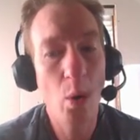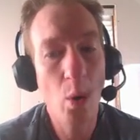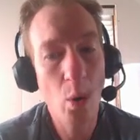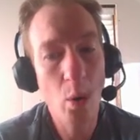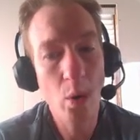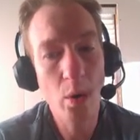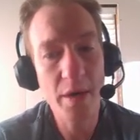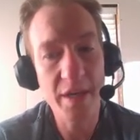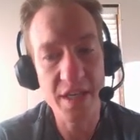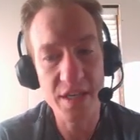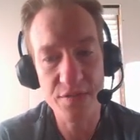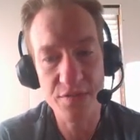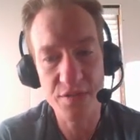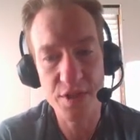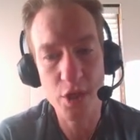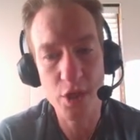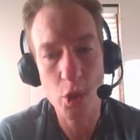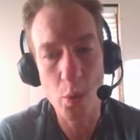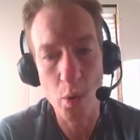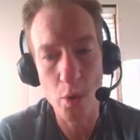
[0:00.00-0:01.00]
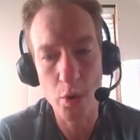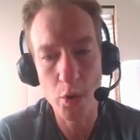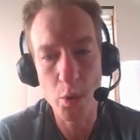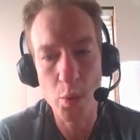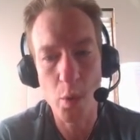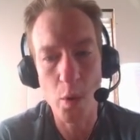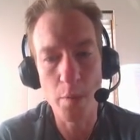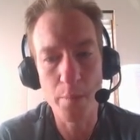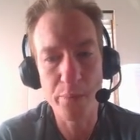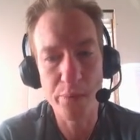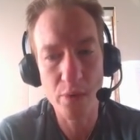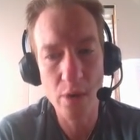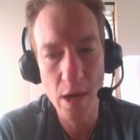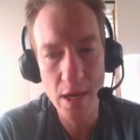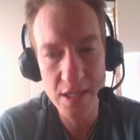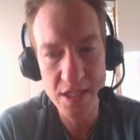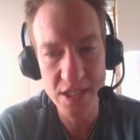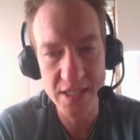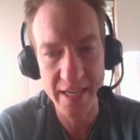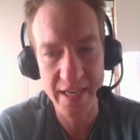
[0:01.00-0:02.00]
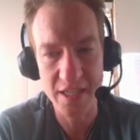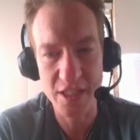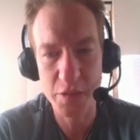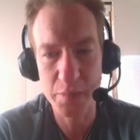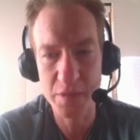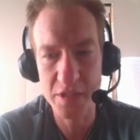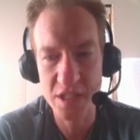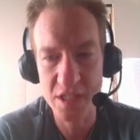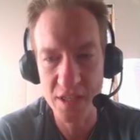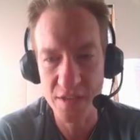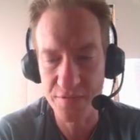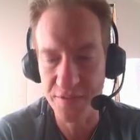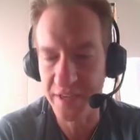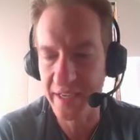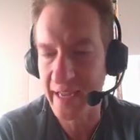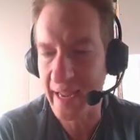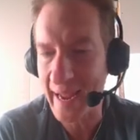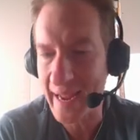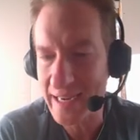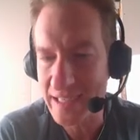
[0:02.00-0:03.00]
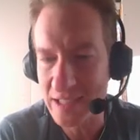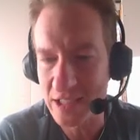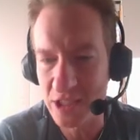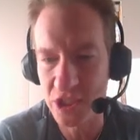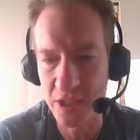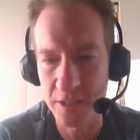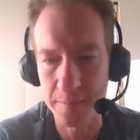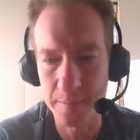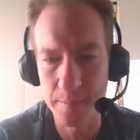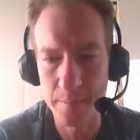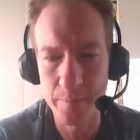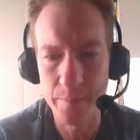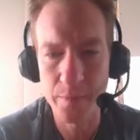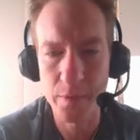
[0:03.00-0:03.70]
or even the quote-unquote prostate-specific antigen,